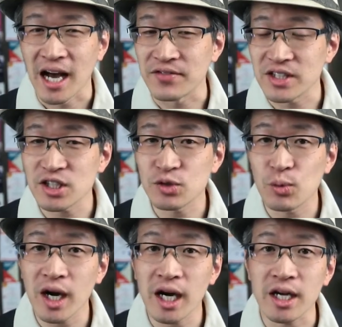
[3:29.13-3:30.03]
And this is
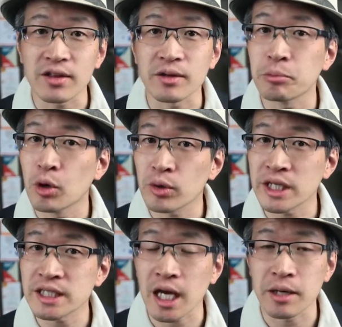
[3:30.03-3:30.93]
why the
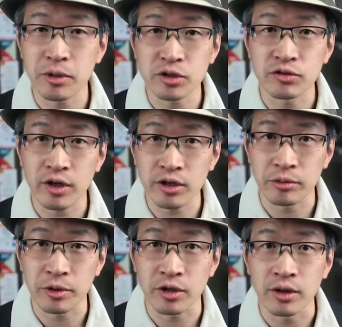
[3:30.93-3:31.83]
poorest and most
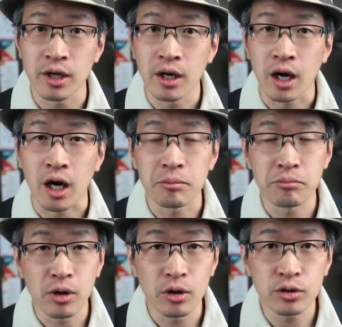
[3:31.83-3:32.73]
vulnerable are
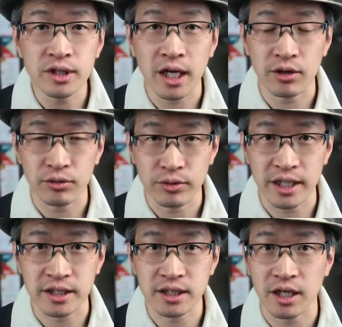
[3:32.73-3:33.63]
most at
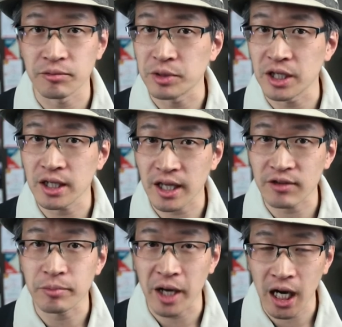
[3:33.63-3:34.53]
risk of being
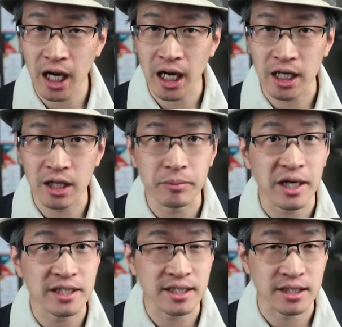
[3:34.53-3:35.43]
left behind
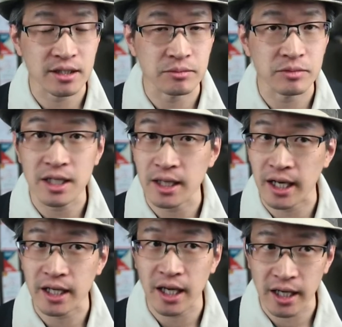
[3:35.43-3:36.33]
by systems
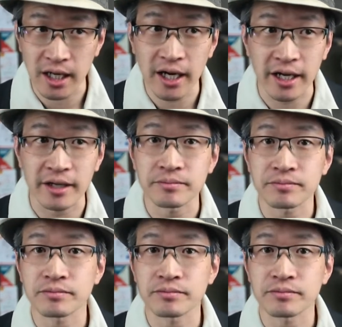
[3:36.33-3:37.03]
like AI.